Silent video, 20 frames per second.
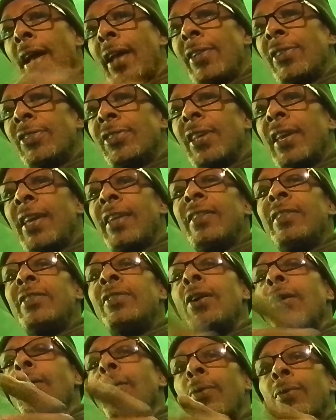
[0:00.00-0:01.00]
guys
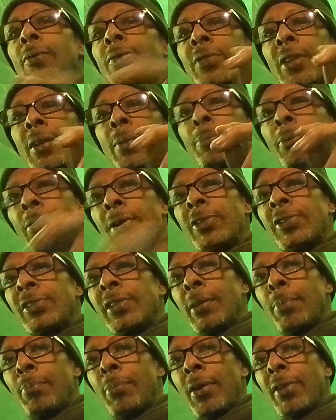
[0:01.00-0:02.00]
saying no. They're
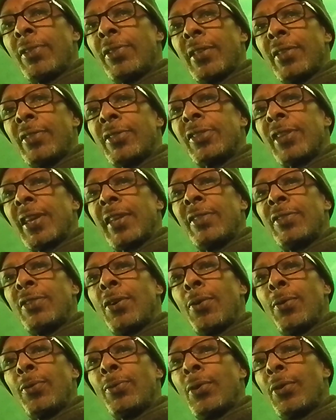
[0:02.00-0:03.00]
pressing a button and
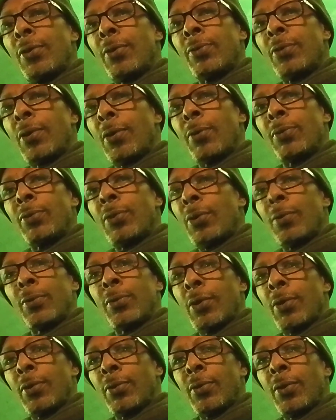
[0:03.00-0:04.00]
saying no, no, no,
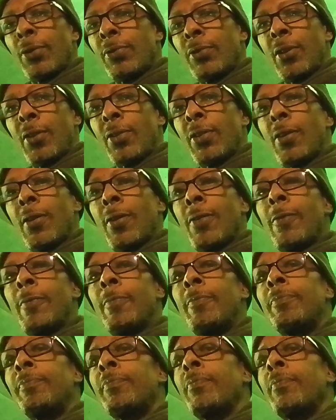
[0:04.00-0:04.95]
no, no, no, no, no.